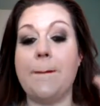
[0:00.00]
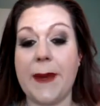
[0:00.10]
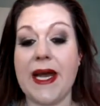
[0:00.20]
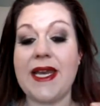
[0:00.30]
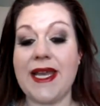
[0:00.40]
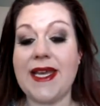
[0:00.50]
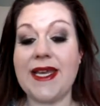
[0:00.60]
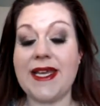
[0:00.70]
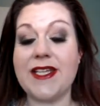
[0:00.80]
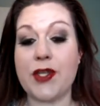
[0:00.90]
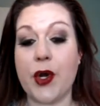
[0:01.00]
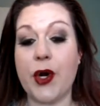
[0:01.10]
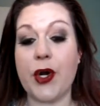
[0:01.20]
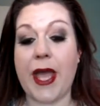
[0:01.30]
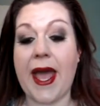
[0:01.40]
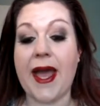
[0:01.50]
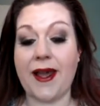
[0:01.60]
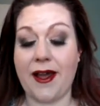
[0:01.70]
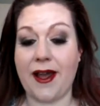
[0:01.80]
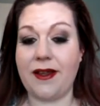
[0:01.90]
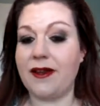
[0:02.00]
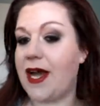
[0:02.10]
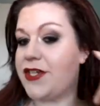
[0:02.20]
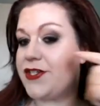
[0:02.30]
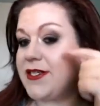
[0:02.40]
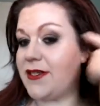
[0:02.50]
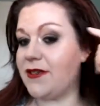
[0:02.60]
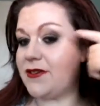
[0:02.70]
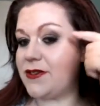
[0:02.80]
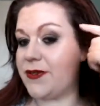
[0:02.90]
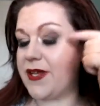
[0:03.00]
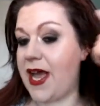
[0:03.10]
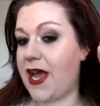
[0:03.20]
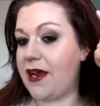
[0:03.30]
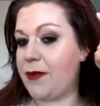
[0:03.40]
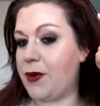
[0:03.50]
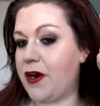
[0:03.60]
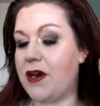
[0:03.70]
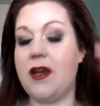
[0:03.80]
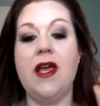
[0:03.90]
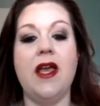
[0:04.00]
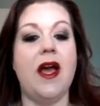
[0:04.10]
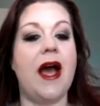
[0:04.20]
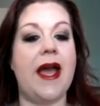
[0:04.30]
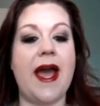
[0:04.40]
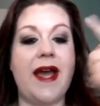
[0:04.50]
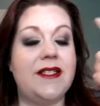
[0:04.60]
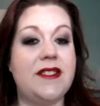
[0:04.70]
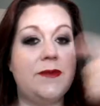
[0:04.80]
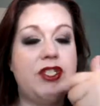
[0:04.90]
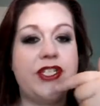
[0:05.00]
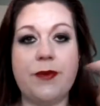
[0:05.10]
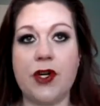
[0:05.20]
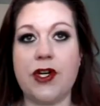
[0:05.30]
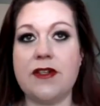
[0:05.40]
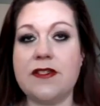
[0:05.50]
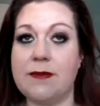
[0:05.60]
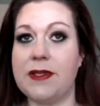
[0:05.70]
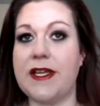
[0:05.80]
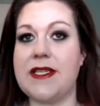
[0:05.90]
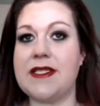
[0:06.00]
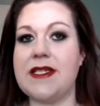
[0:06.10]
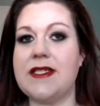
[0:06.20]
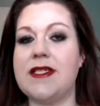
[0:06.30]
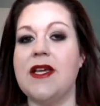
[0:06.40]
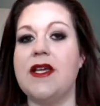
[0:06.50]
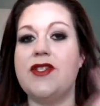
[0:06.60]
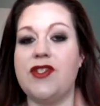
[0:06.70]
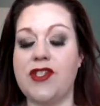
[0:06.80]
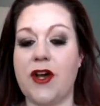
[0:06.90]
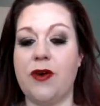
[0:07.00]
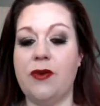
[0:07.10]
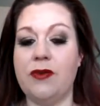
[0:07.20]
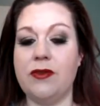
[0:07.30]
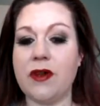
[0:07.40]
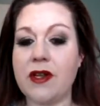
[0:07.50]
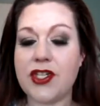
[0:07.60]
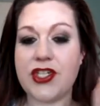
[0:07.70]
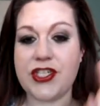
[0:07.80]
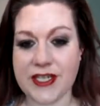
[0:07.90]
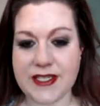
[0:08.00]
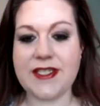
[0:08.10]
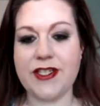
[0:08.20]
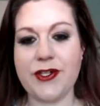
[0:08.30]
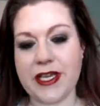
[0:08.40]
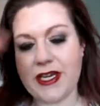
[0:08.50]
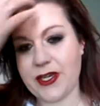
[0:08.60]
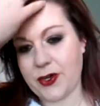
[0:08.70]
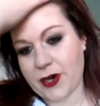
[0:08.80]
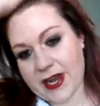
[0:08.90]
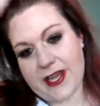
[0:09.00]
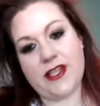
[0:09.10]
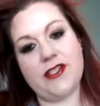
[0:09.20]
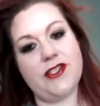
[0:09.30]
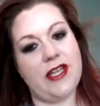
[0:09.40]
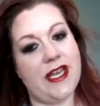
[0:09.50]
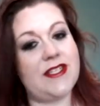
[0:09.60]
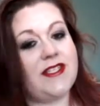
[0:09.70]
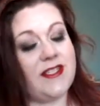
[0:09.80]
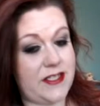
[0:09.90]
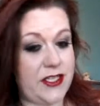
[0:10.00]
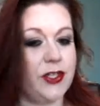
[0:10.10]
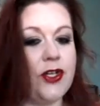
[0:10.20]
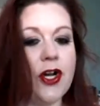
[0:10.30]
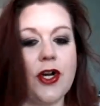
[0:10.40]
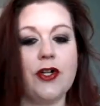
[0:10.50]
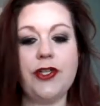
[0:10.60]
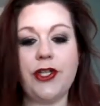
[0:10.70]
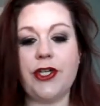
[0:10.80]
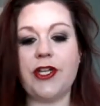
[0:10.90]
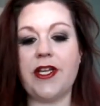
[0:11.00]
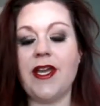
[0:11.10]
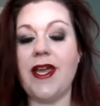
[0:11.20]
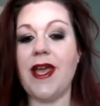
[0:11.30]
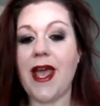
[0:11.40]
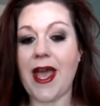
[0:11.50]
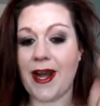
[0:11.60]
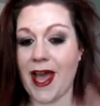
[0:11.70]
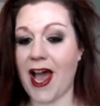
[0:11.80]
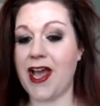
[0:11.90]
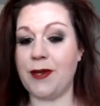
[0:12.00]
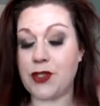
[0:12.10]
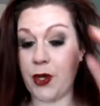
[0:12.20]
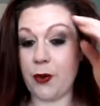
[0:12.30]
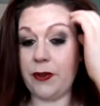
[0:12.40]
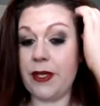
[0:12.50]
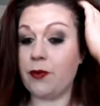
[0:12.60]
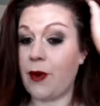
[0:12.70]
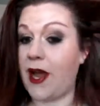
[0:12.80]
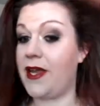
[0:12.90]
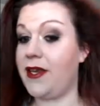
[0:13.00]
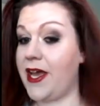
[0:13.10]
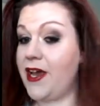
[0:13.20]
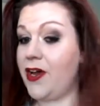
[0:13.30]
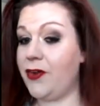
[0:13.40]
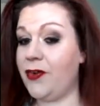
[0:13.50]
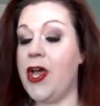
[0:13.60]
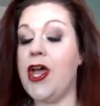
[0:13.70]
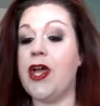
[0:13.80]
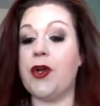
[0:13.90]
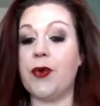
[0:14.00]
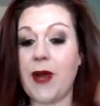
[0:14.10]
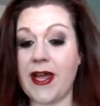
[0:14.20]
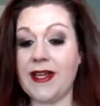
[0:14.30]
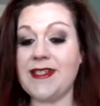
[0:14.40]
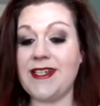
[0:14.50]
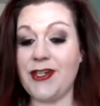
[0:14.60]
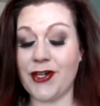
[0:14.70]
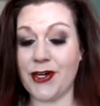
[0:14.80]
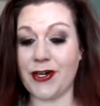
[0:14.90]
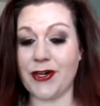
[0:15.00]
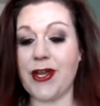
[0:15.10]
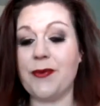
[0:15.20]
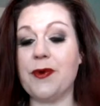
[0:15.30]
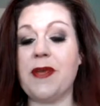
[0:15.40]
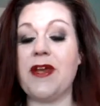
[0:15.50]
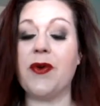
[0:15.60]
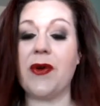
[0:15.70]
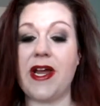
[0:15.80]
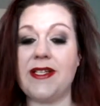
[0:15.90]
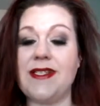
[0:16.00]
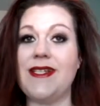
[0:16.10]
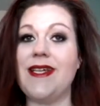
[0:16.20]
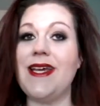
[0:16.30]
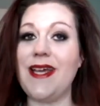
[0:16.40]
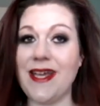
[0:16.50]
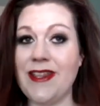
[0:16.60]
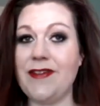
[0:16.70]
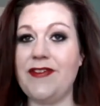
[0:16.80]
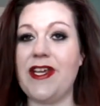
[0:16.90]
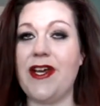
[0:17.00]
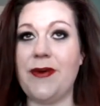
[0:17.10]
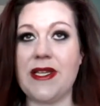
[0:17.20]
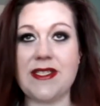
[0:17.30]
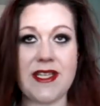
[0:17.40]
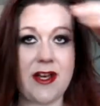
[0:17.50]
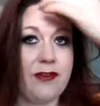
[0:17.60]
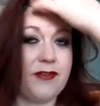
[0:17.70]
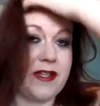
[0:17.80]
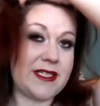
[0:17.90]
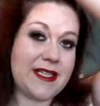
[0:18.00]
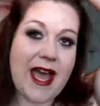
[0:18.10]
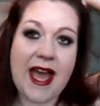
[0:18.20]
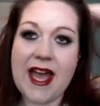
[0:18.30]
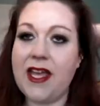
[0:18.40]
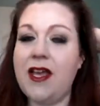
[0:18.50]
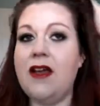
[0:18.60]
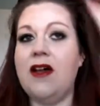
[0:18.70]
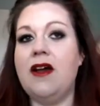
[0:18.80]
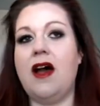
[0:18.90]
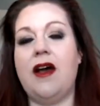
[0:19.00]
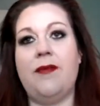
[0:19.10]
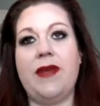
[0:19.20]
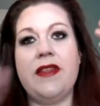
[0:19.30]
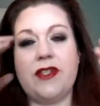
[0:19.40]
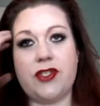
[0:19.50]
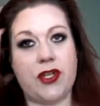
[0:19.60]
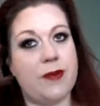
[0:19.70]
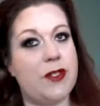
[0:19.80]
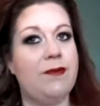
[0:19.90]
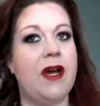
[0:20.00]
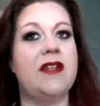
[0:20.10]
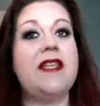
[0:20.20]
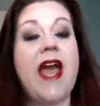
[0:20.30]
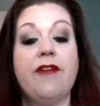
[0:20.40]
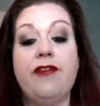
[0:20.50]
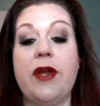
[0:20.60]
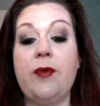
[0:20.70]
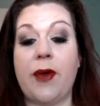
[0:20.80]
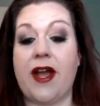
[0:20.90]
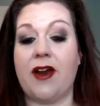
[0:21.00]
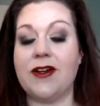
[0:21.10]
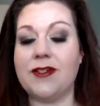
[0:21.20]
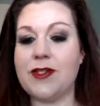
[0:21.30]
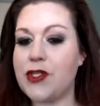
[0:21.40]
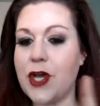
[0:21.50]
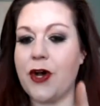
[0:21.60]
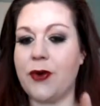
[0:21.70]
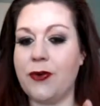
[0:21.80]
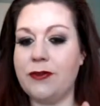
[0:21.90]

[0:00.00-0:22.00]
but it is her cat eye. I just didn't do the cat eye part. I added some shimmer some places. So she's still getting credit. It's still her look, and I am totally right now crediting her. It will be credited in the video itself, in the tag, in the description box, everywhere. So